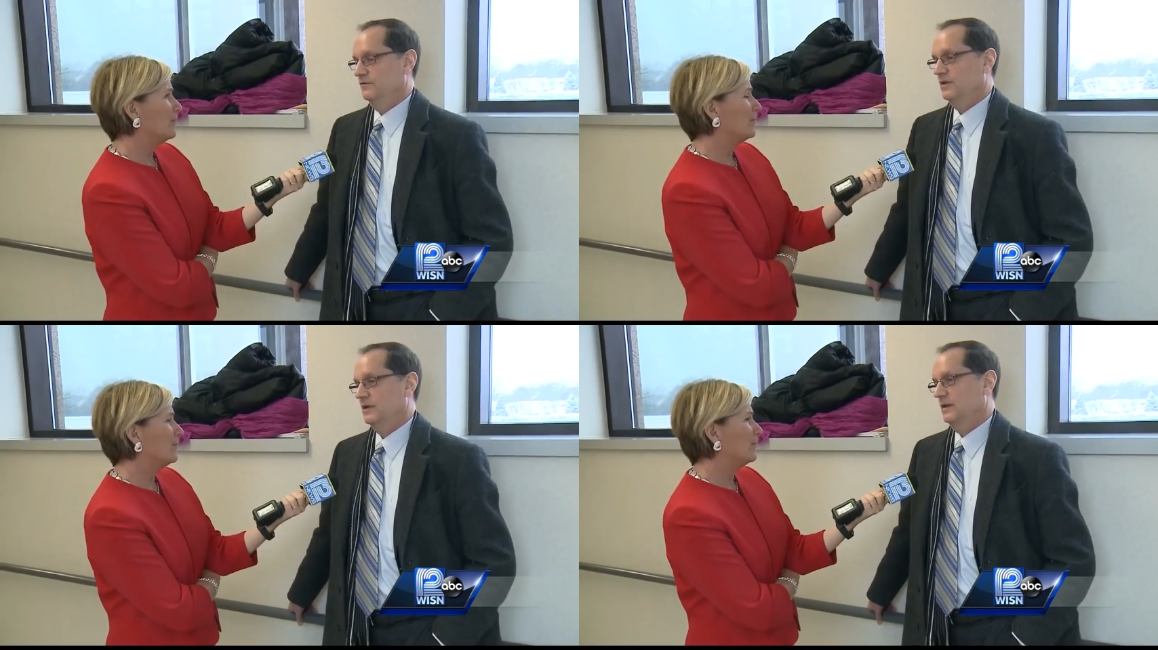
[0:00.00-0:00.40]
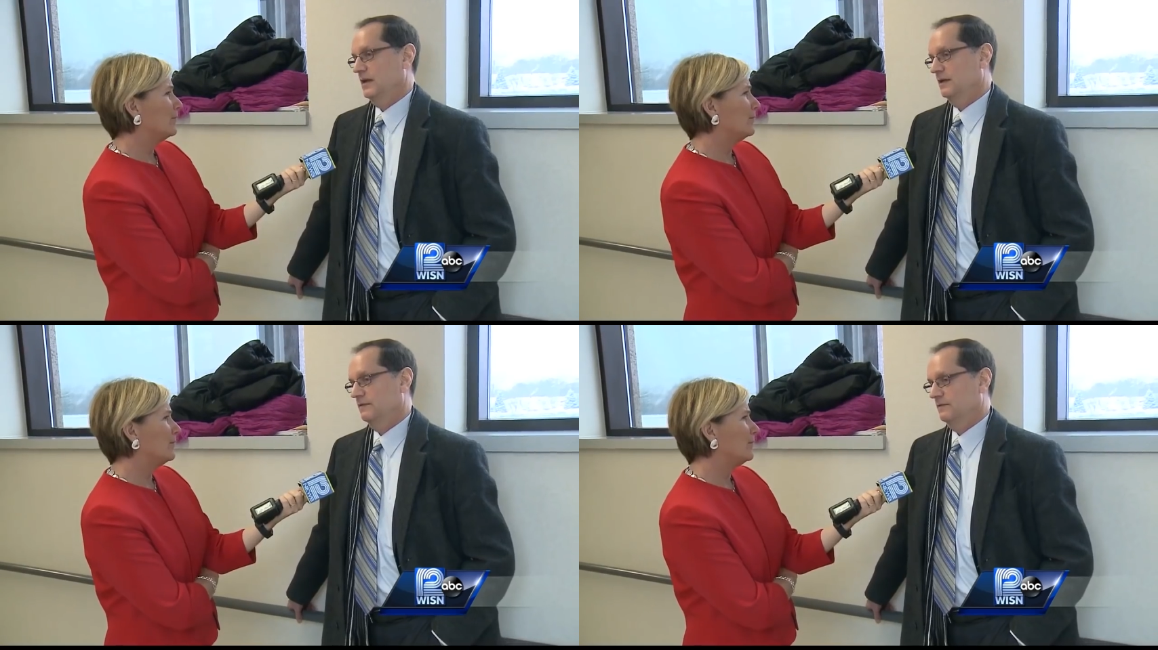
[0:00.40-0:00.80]
Speaker 1: second
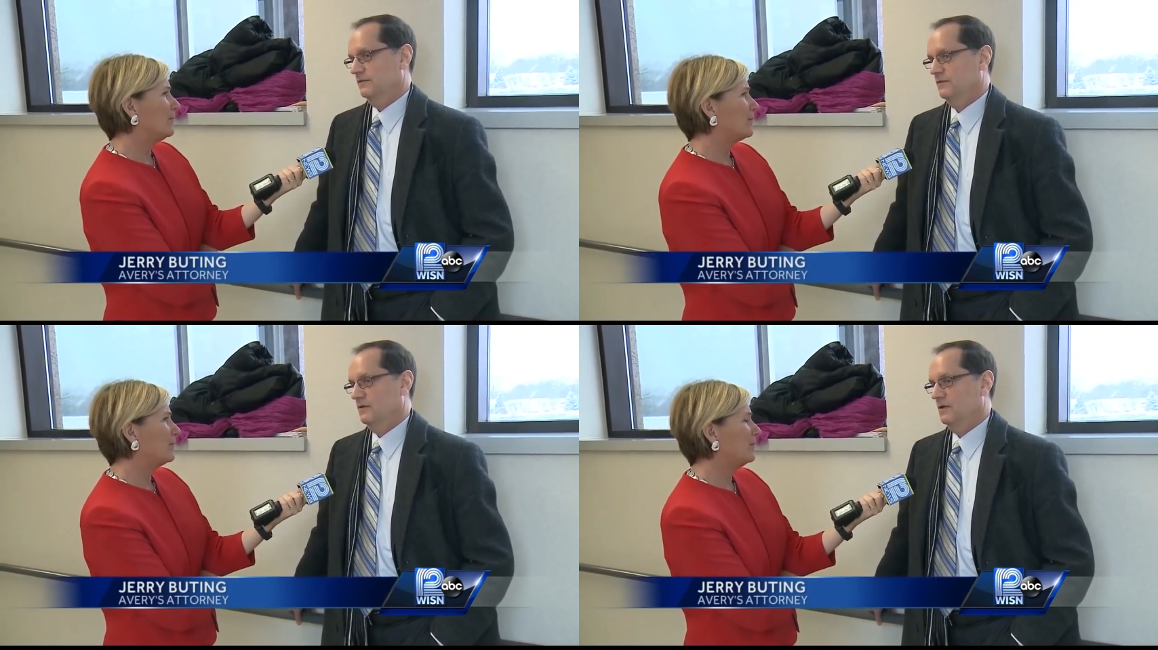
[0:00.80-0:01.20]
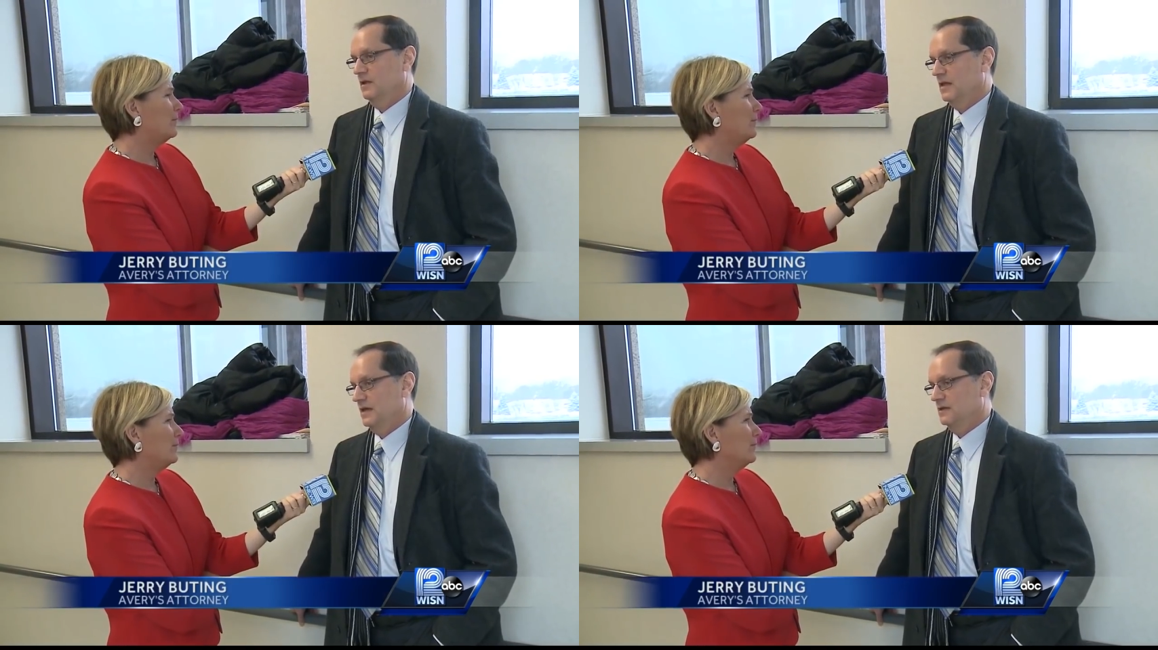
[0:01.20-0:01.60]
guess a
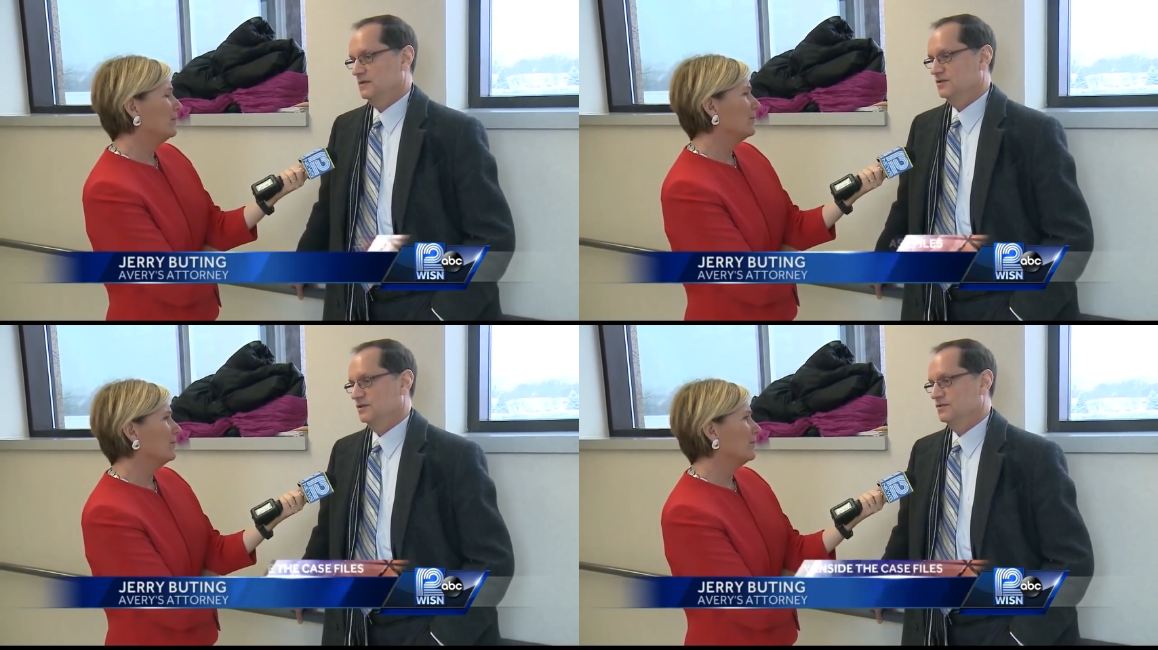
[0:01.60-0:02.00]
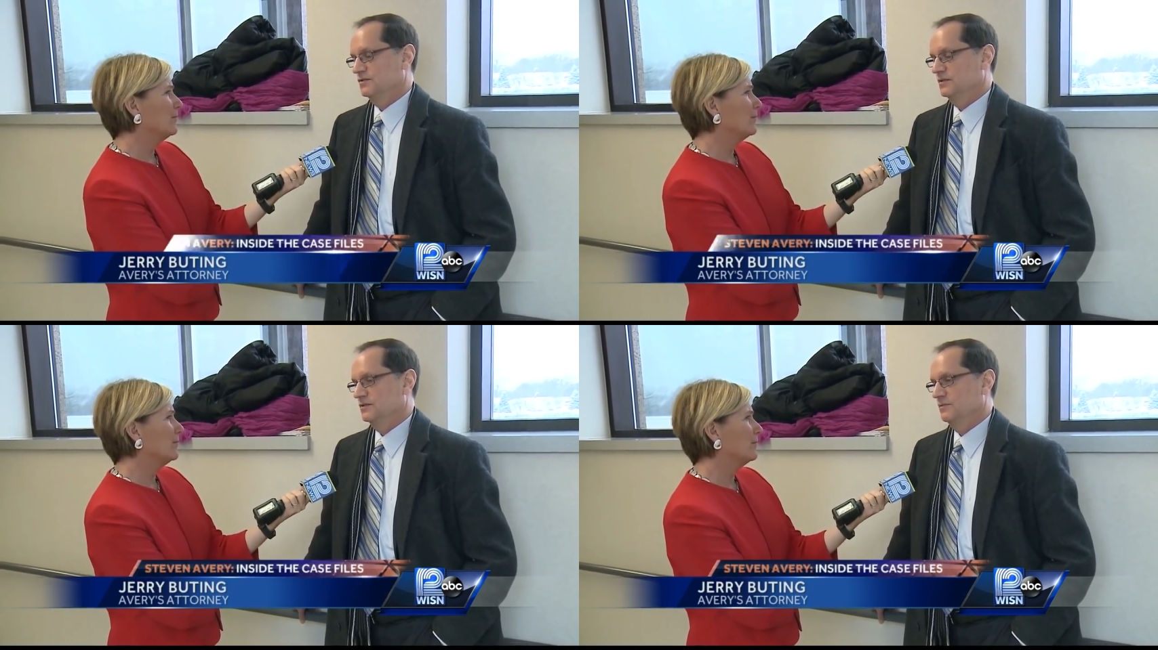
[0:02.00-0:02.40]
lot of
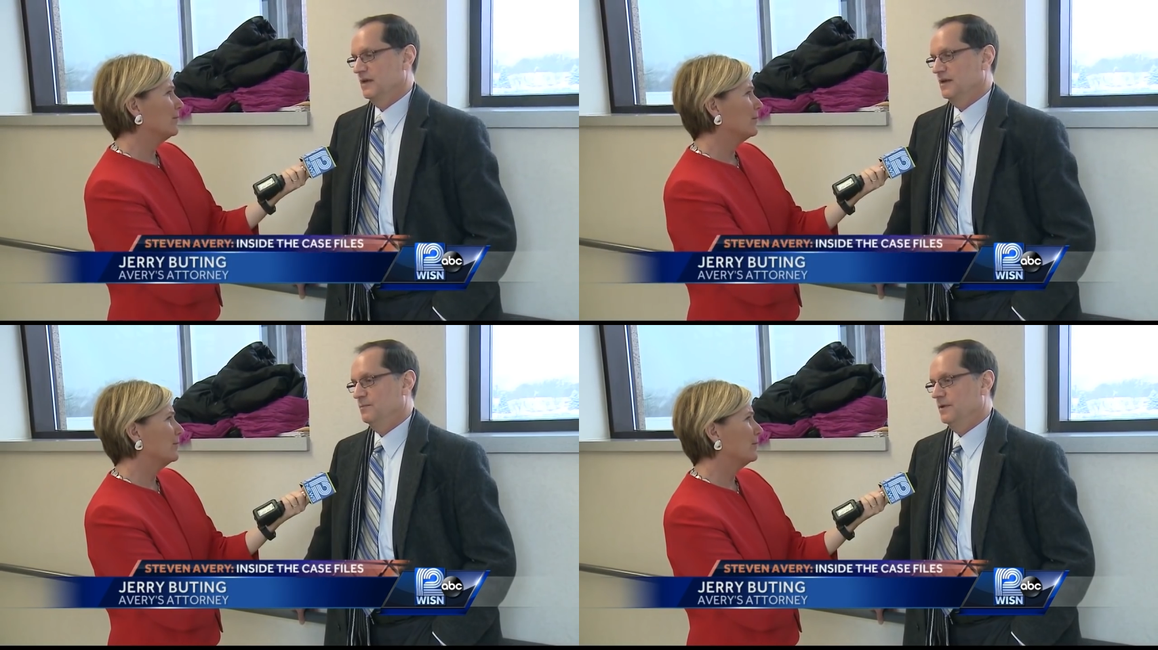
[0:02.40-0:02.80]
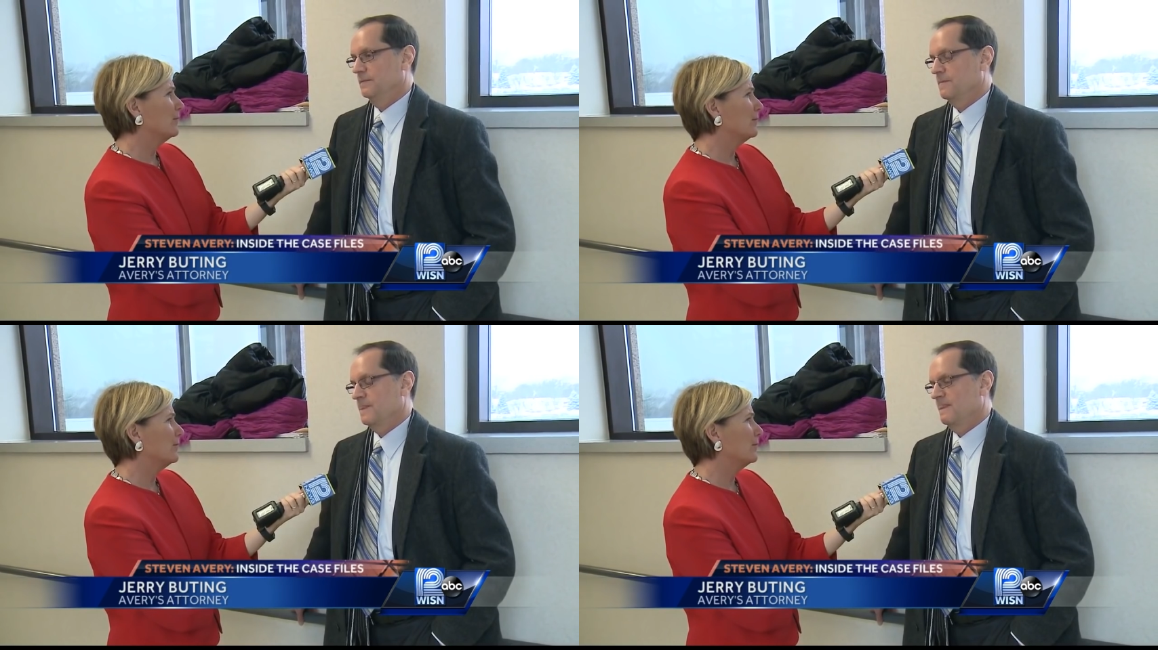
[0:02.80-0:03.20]
decisions that you made. But
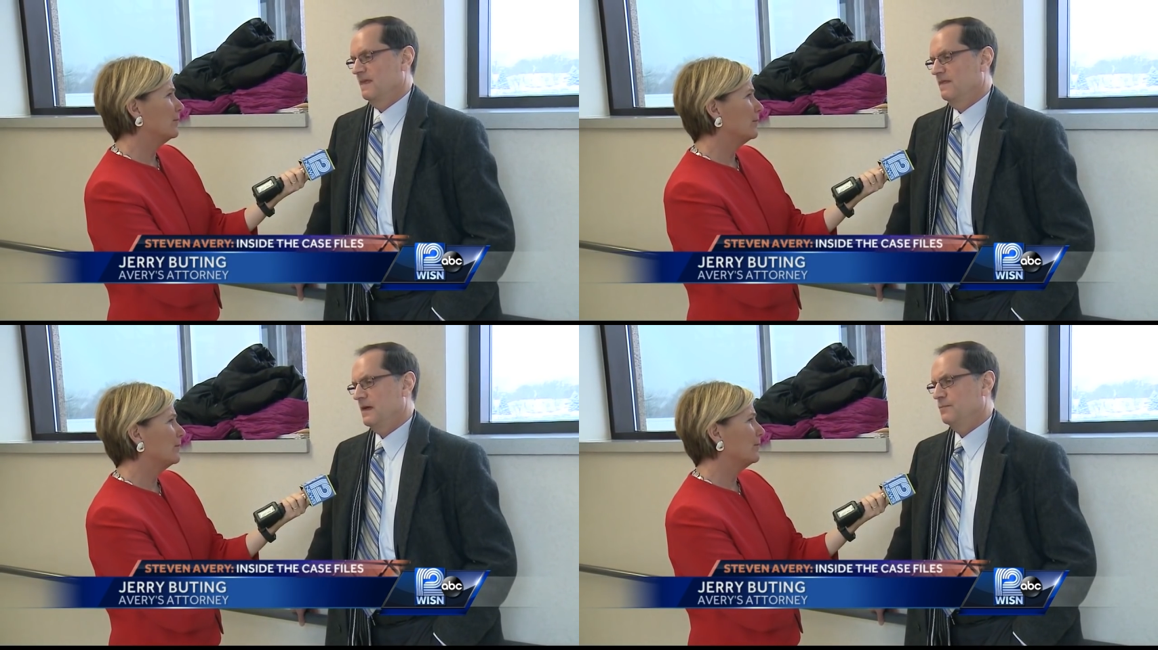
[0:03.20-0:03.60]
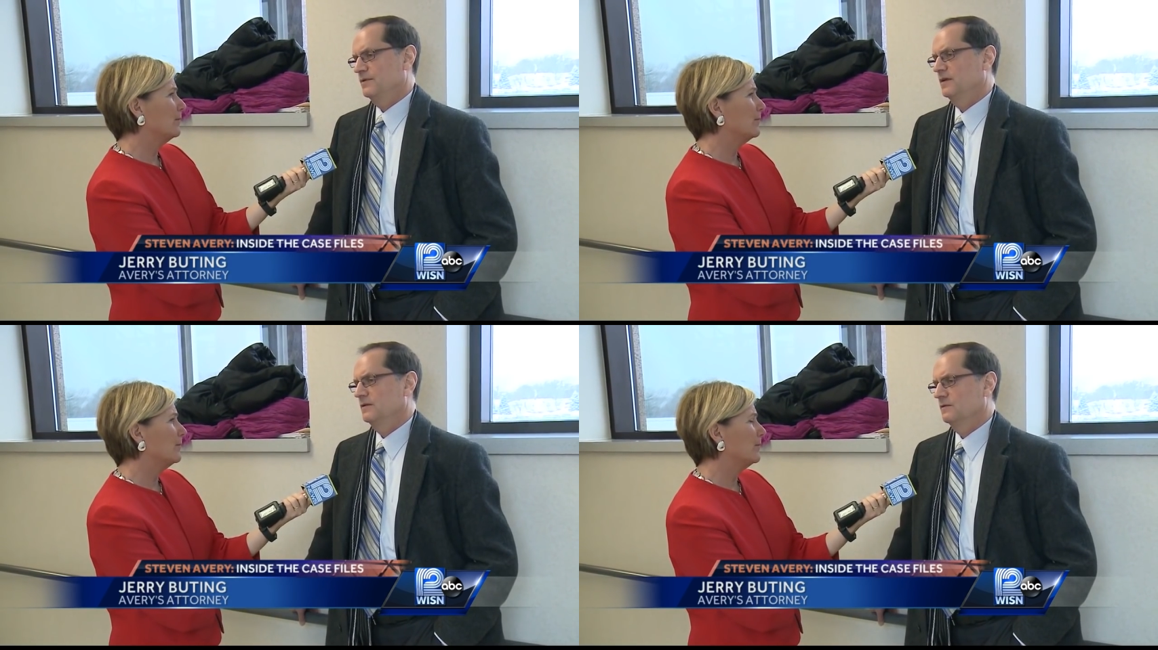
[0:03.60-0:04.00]
that
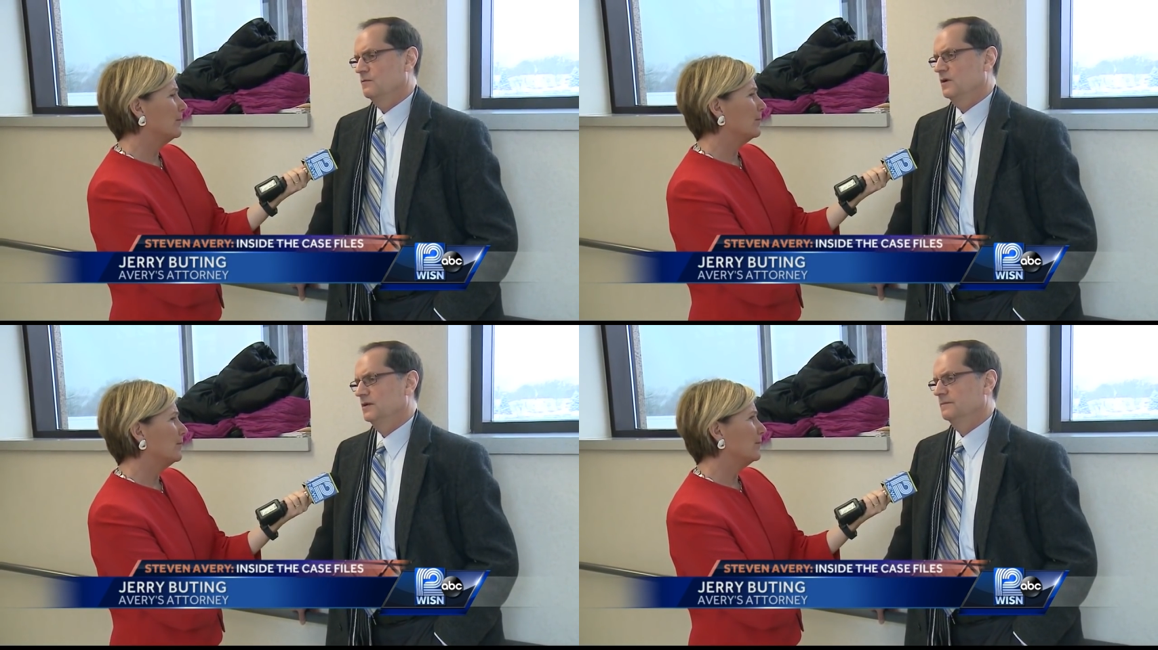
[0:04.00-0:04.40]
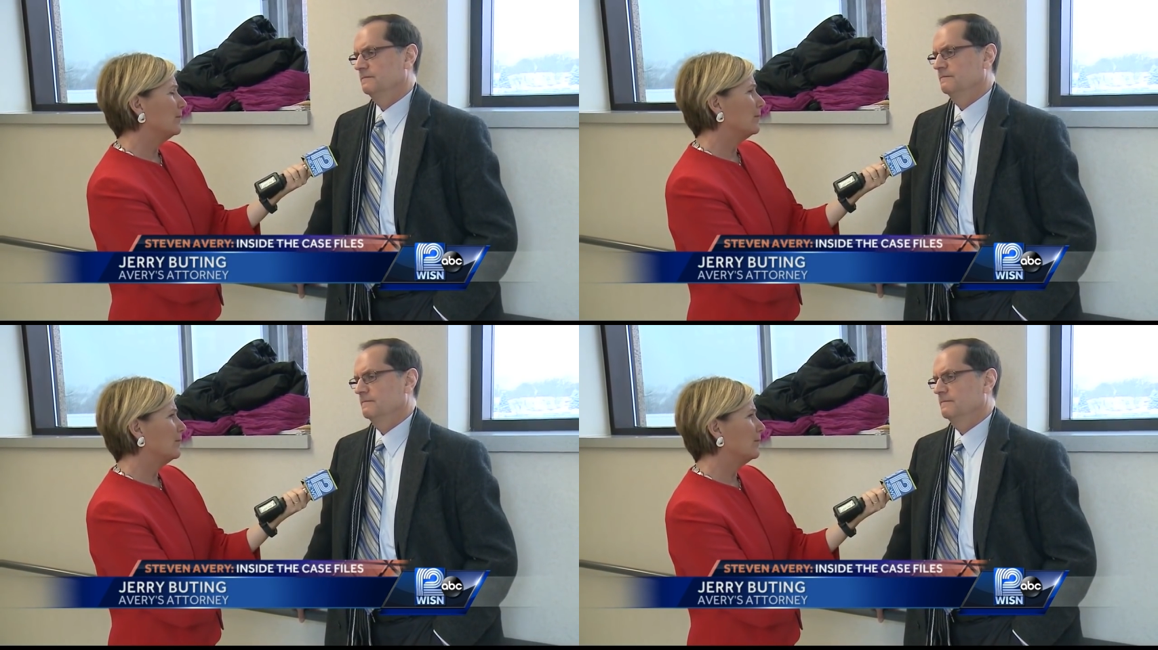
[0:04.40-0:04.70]
particular one,